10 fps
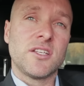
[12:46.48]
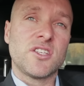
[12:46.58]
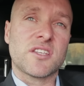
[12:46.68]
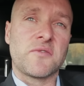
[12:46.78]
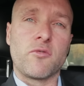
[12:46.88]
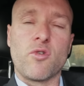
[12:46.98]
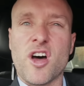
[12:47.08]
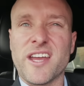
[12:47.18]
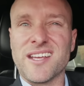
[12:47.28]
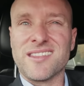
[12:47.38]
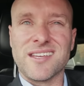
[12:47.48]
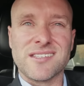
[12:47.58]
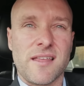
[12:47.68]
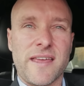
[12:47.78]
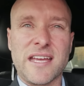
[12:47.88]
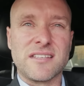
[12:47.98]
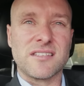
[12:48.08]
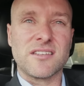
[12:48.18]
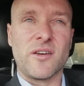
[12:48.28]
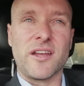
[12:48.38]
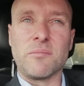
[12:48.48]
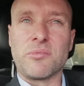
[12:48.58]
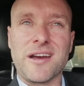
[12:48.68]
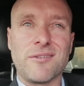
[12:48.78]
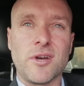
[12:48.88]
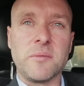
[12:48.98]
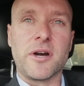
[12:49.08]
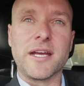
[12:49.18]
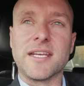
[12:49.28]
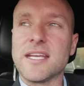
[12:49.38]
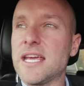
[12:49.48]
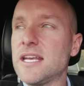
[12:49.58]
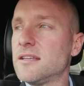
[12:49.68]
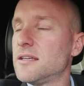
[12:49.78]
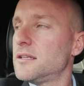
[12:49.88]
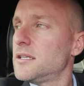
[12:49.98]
just for riding and things like that, just so I don't break re-break it again.